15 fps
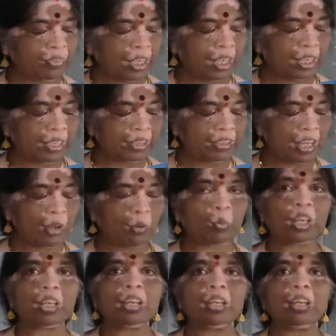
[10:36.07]
and they are
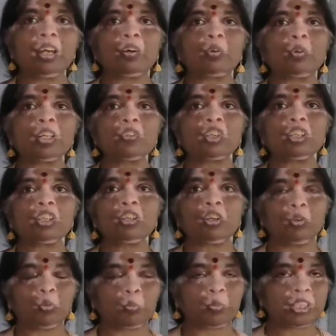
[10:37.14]
very rich in
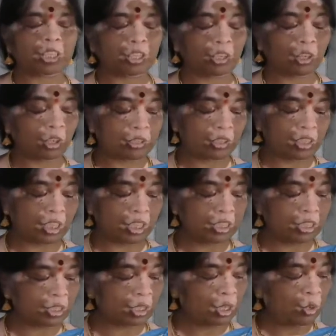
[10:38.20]
humus, and also there
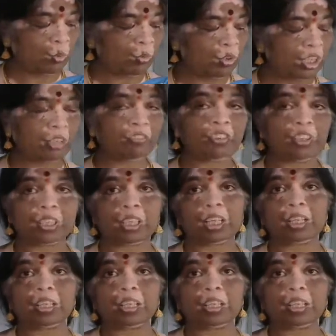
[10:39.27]
is very fertility.